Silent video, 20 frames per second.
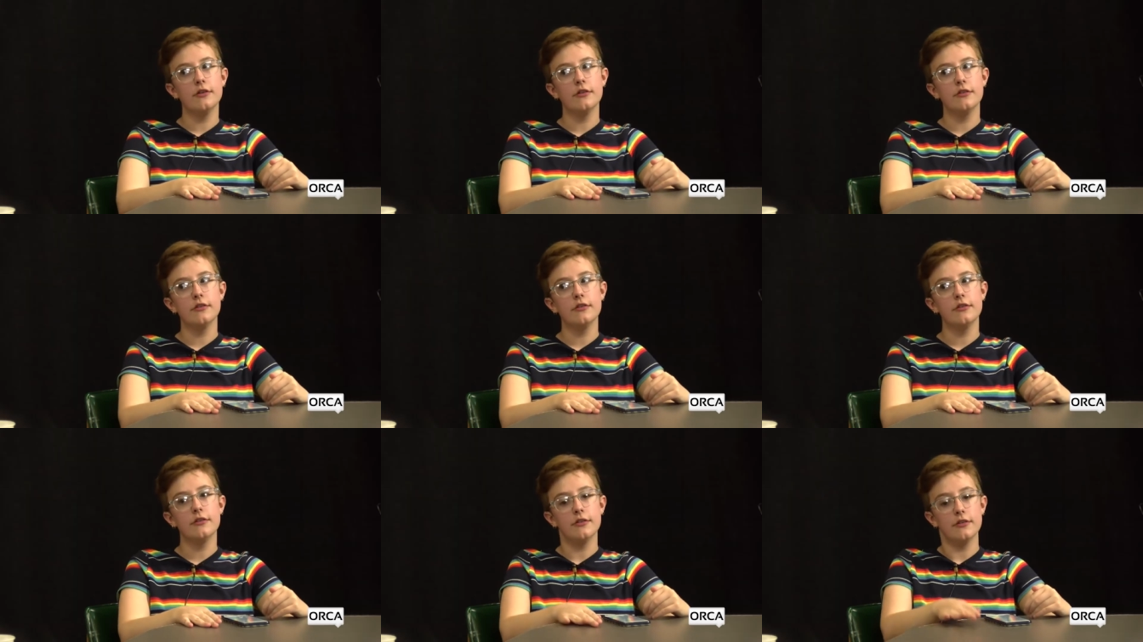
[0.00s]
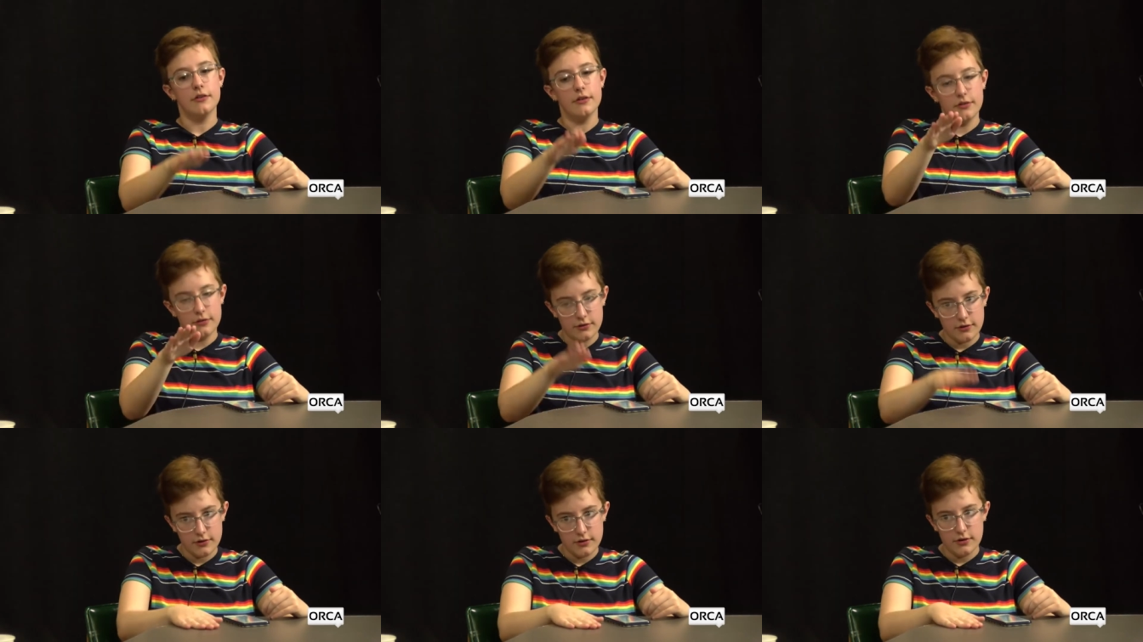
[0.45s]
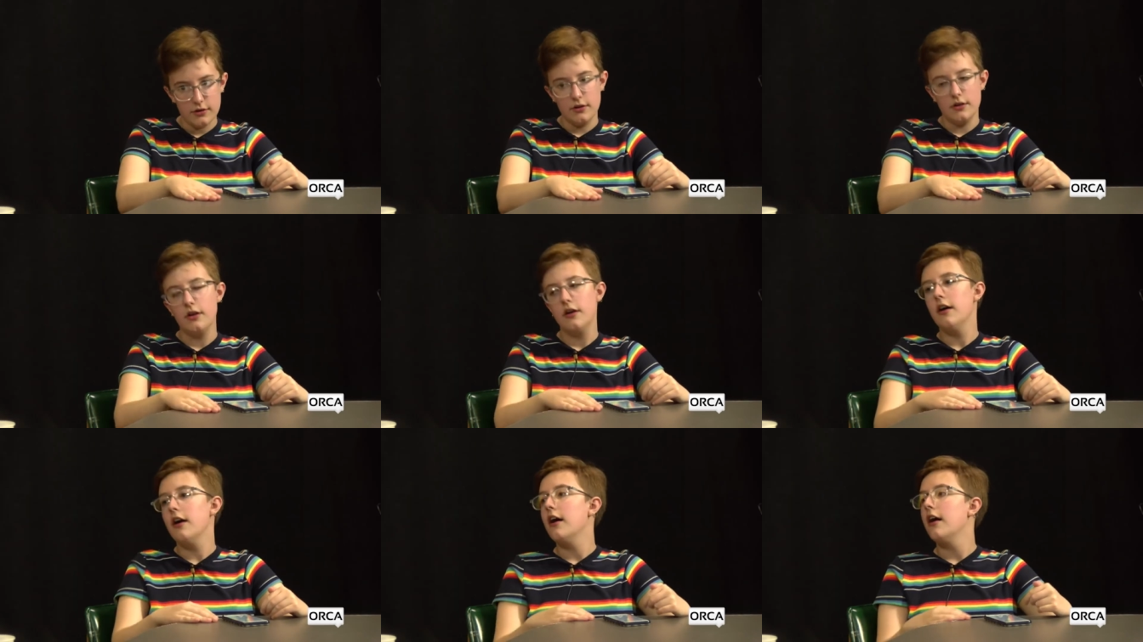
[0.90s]
Yeah.
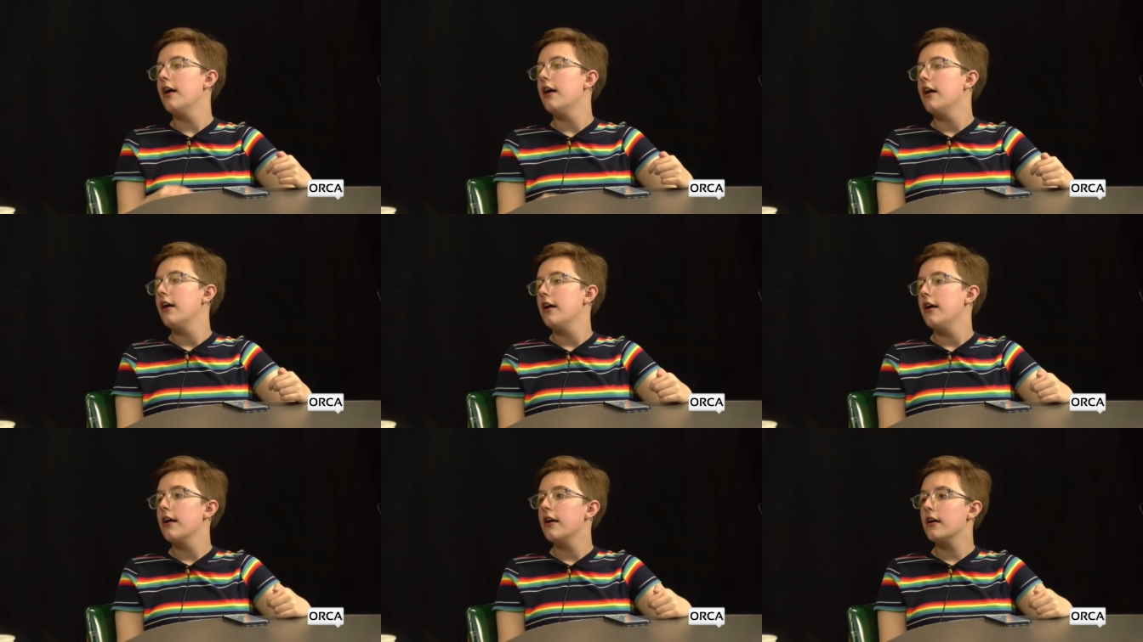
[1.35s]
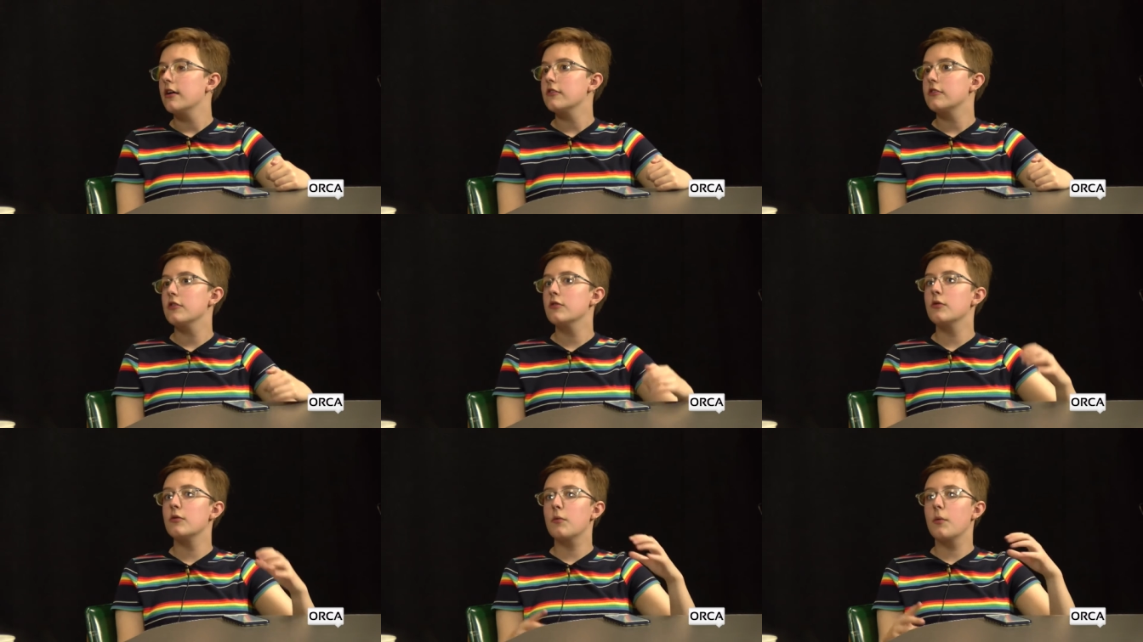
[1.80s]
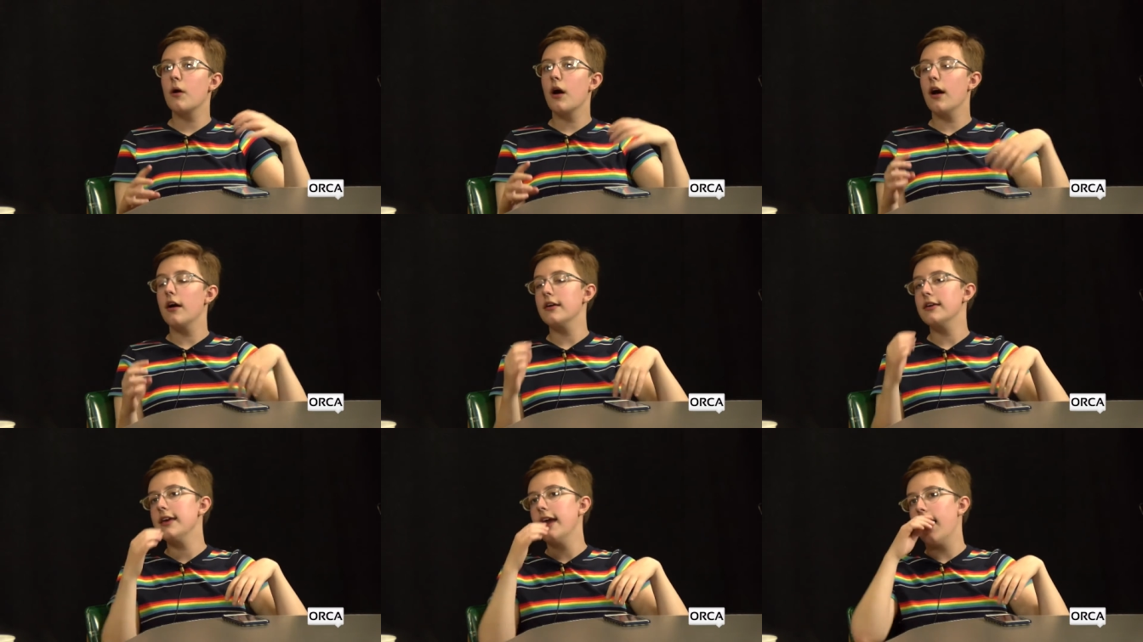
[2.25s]
So
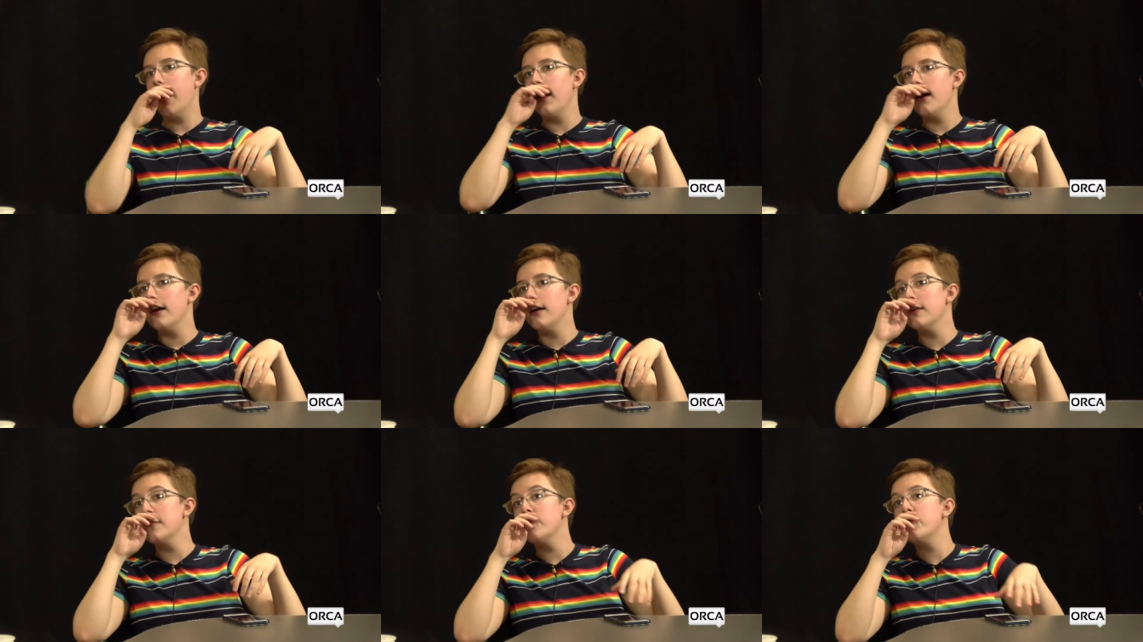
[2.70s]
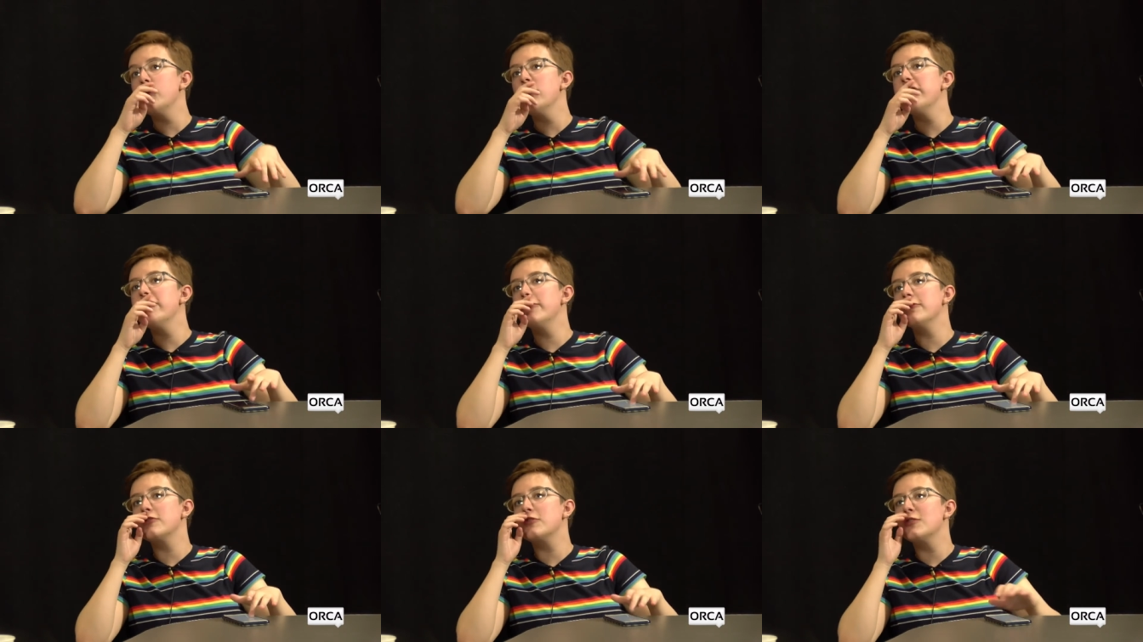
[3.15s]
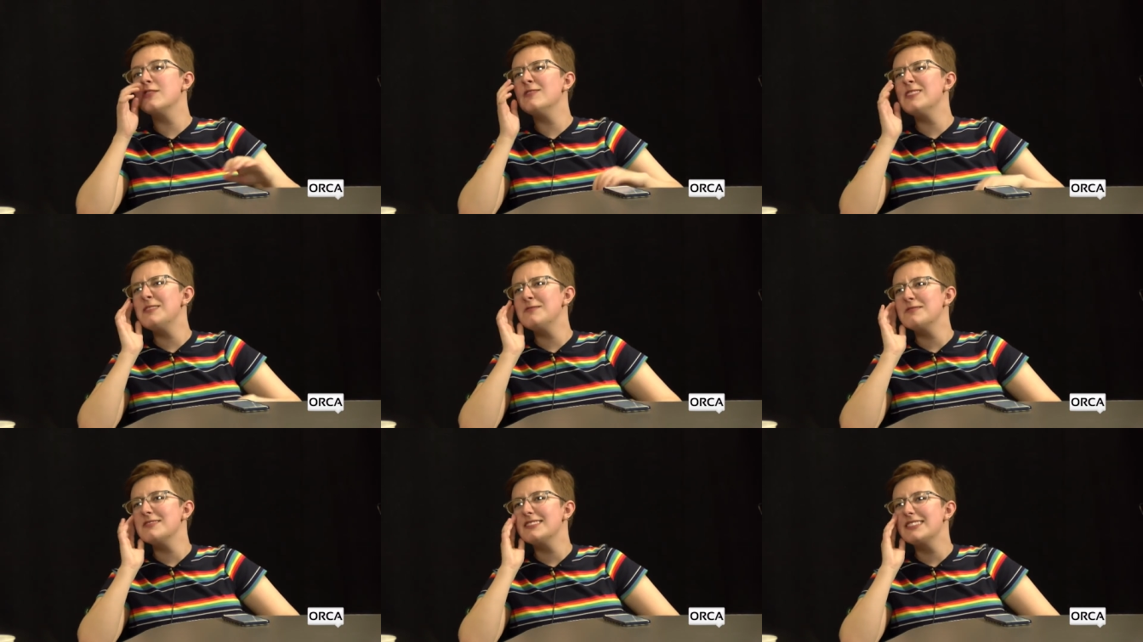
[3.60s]
yeah, with we?